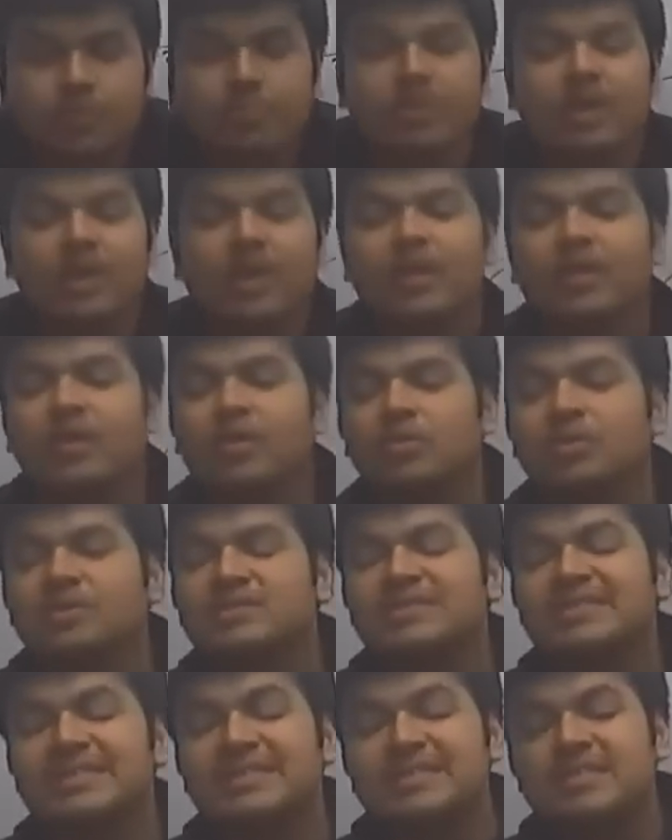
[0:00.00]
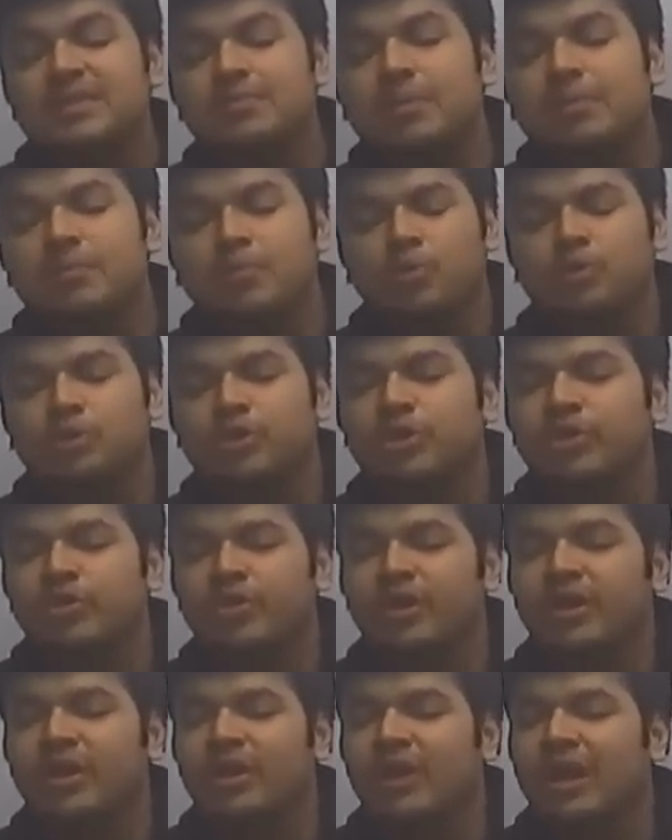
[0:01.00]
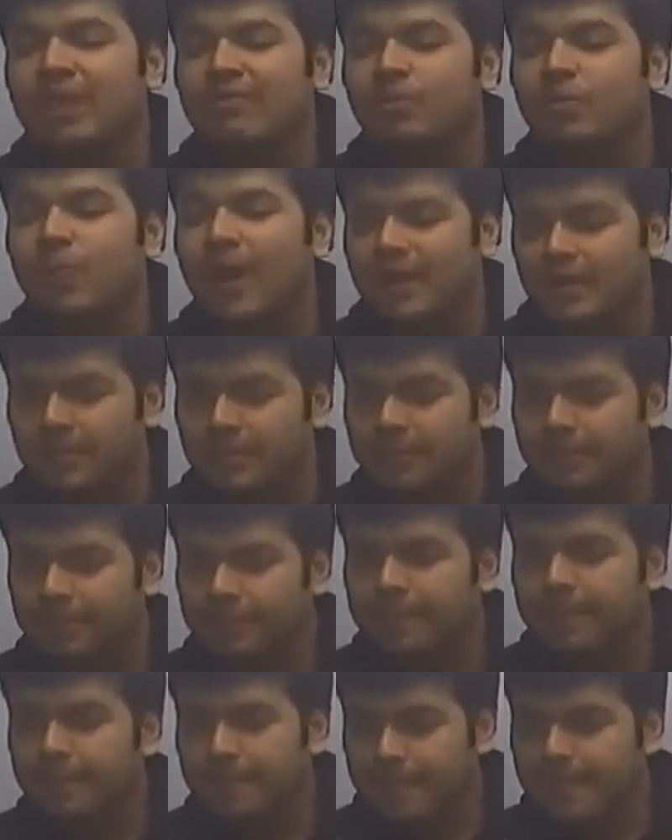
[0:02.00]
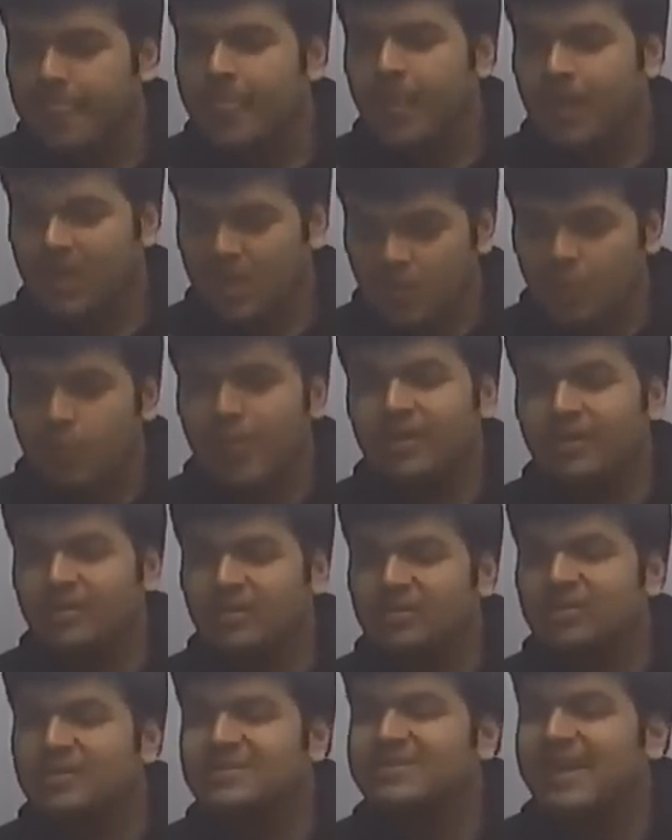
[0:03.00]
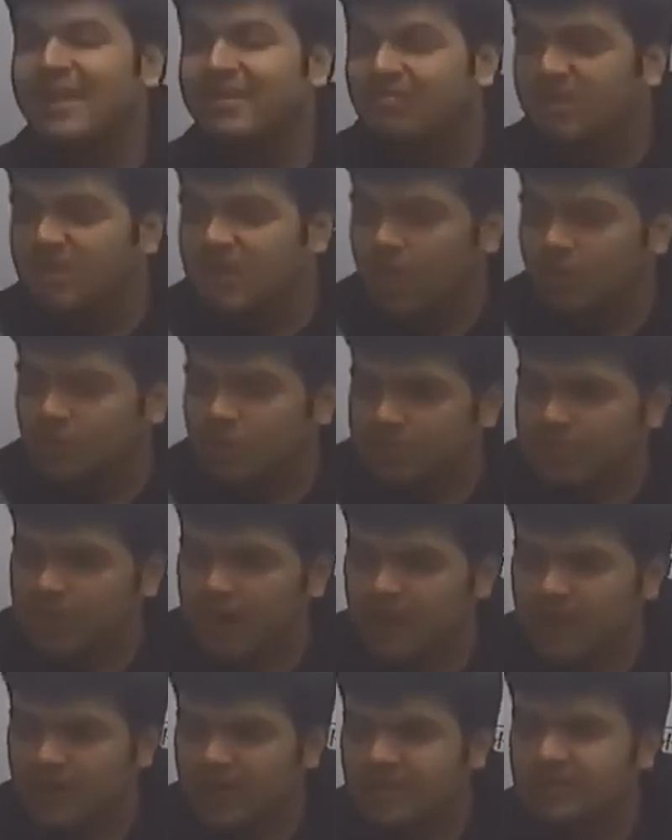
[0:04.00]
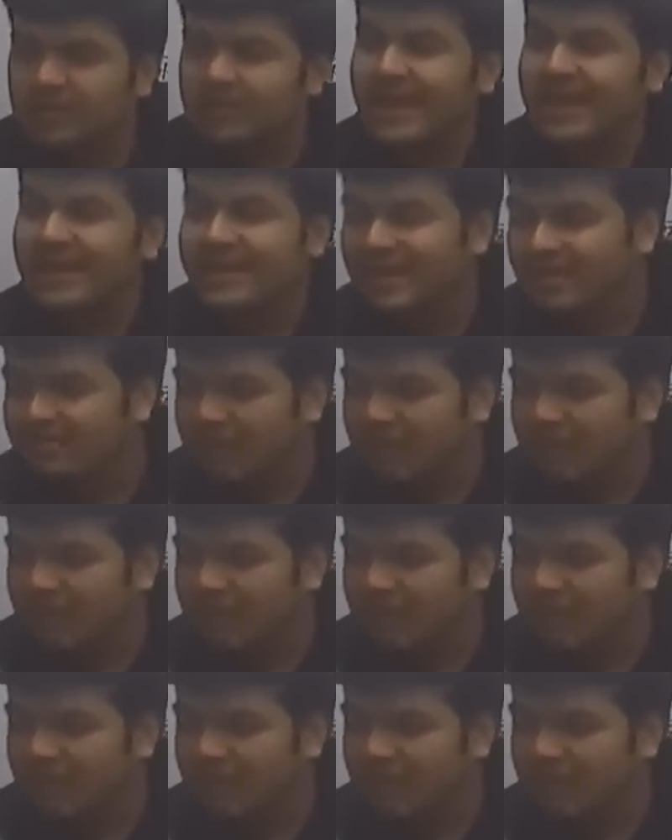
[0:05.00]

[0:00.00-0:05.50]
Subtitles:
be related to the CCP portion you did in level 1. When you do the central counterparty, the netting